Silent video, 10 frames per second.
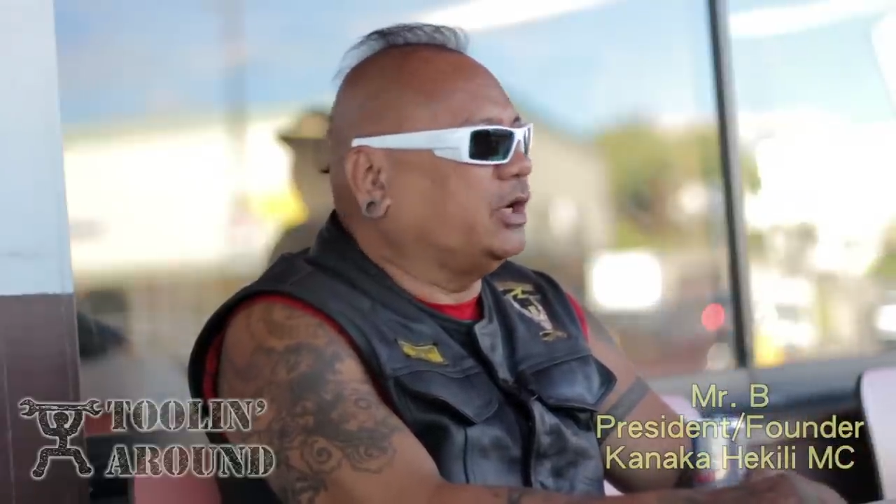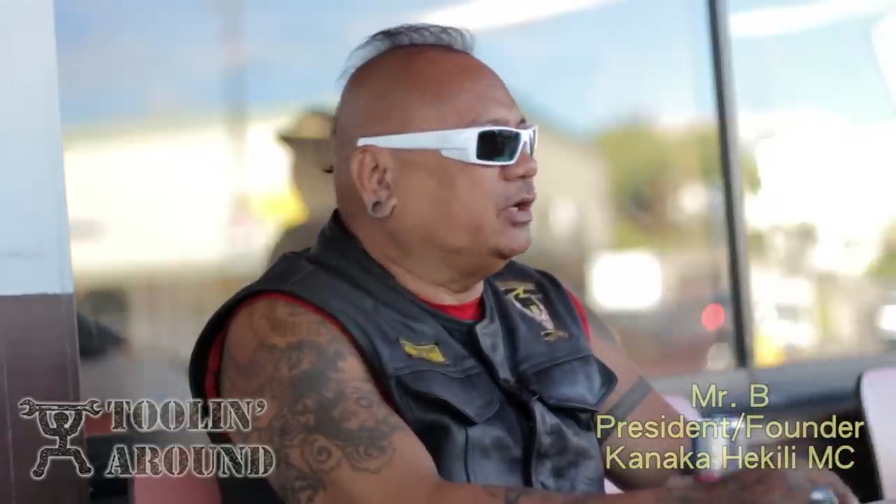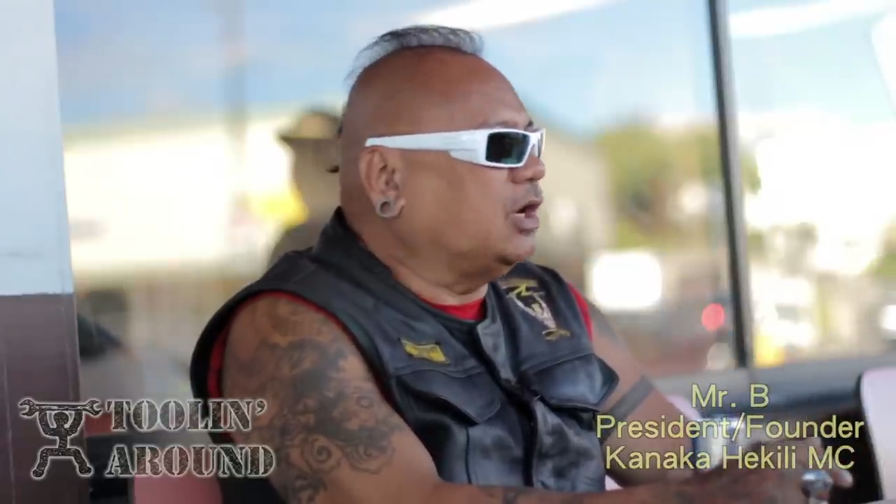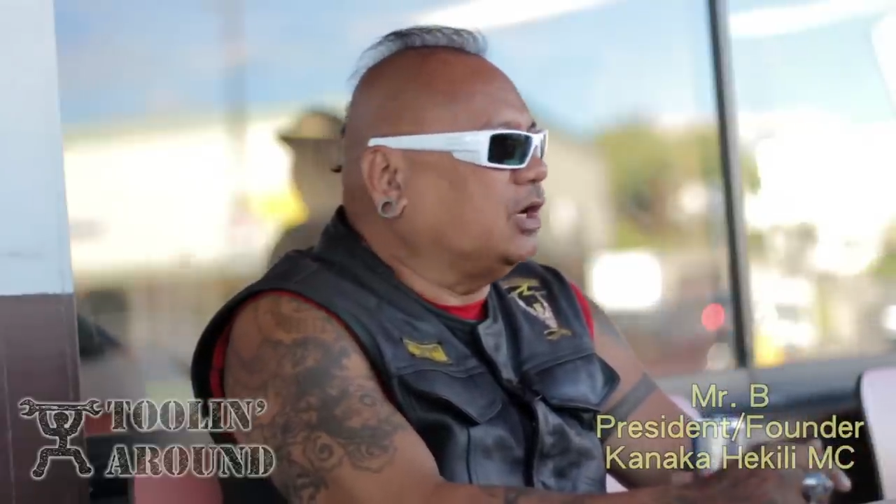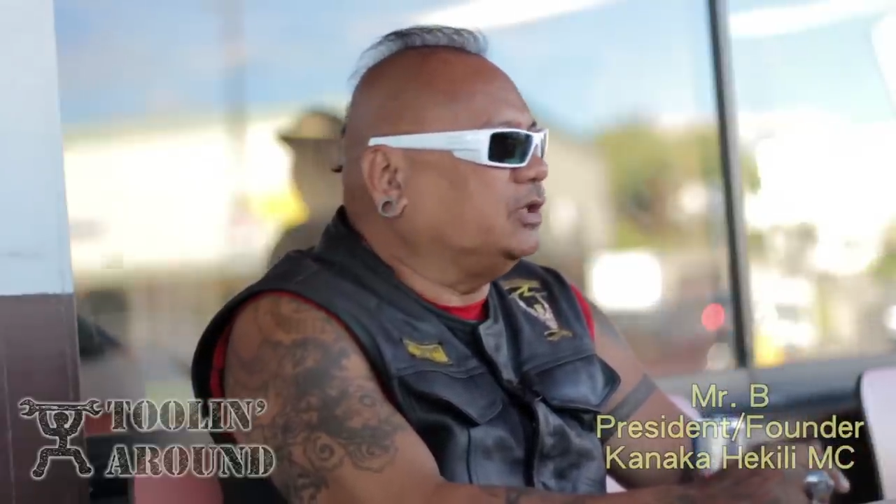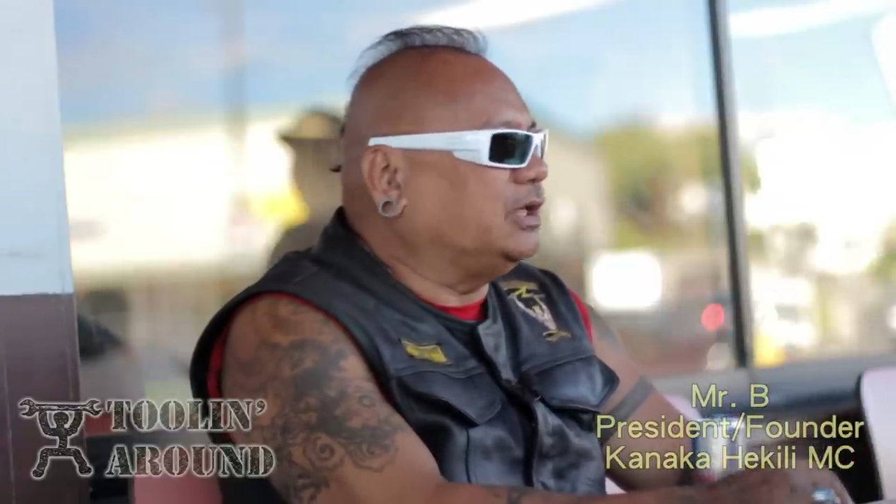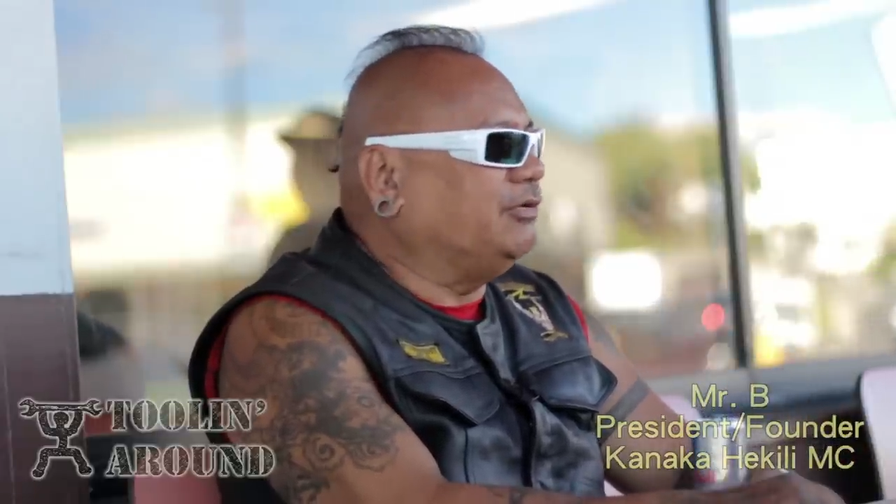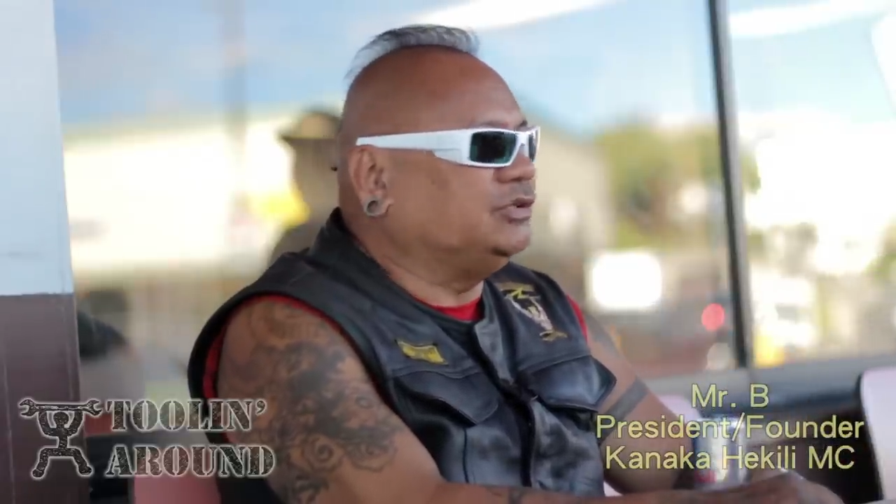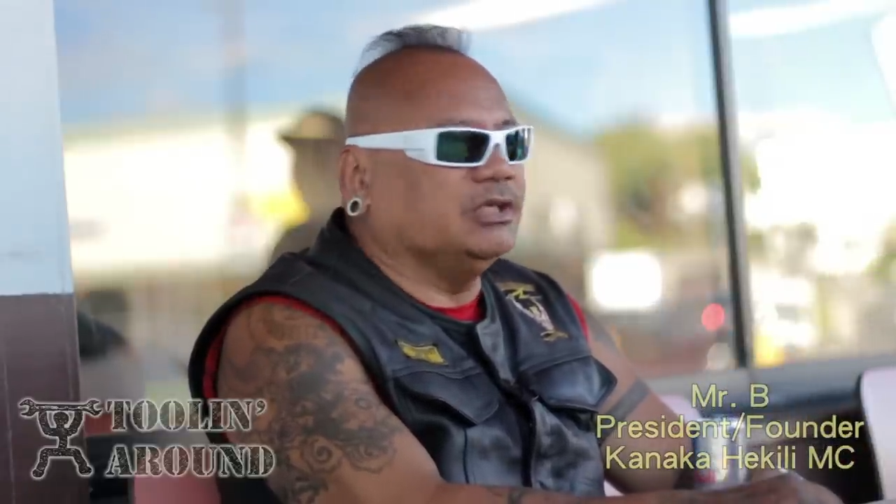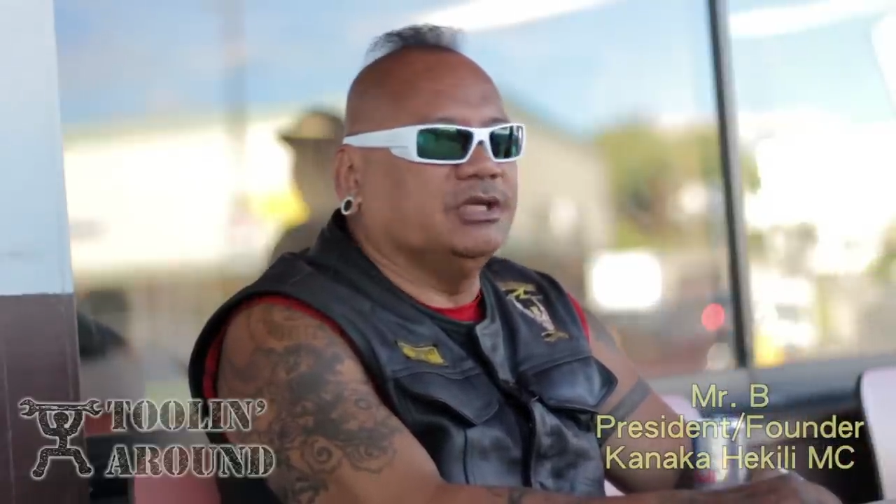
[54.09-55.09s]
riding Harley
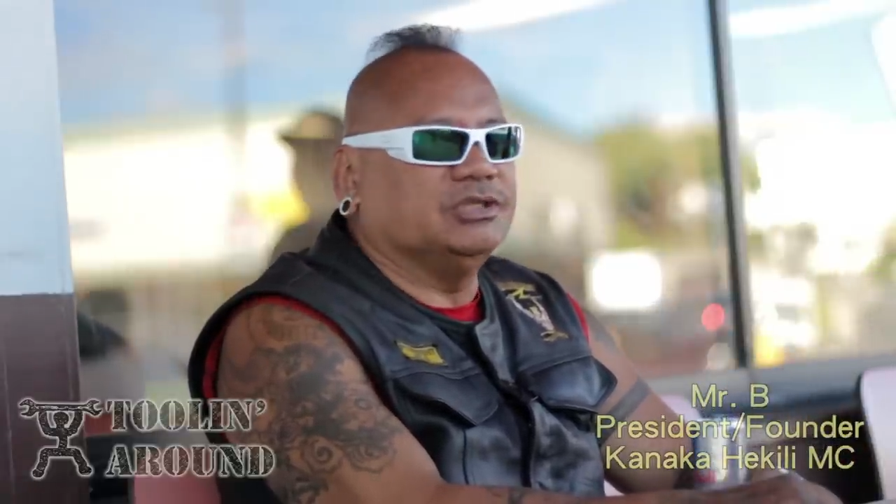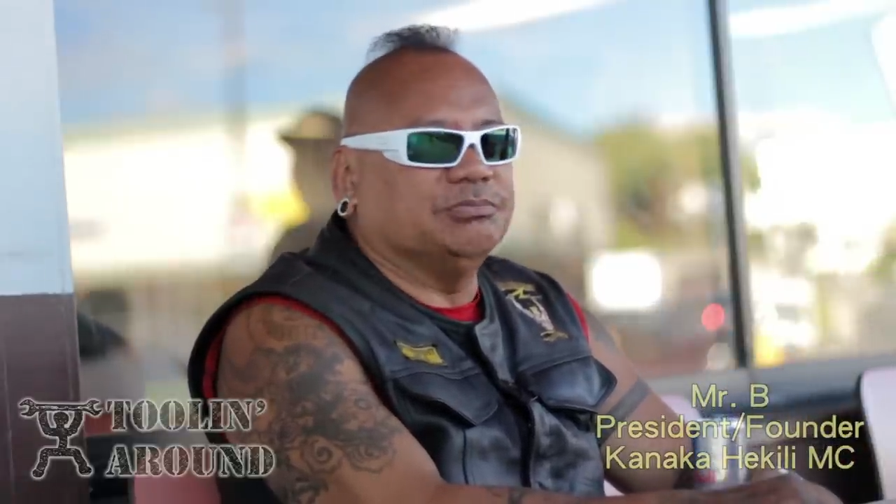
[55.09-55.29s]
Davidson